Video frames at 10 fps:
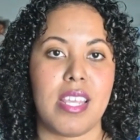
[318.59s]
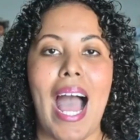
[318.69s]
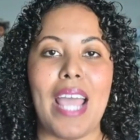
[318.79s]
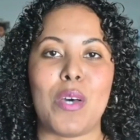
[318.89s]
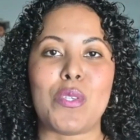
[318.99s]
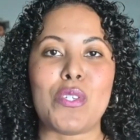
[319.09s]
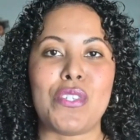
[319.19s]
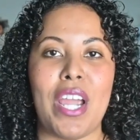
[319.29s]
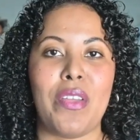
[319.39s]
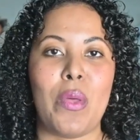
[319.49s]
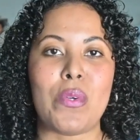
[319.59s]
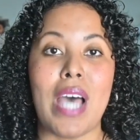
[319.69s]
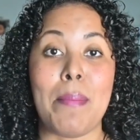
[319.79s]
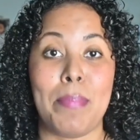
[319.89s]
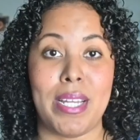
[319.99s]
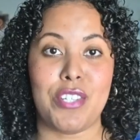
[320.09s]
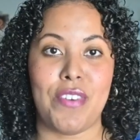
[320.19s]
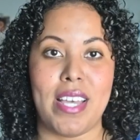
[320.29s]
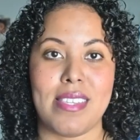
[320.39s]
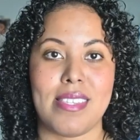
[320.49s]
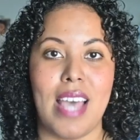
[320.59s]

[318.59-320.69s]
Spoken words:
I also share those on Pinterest.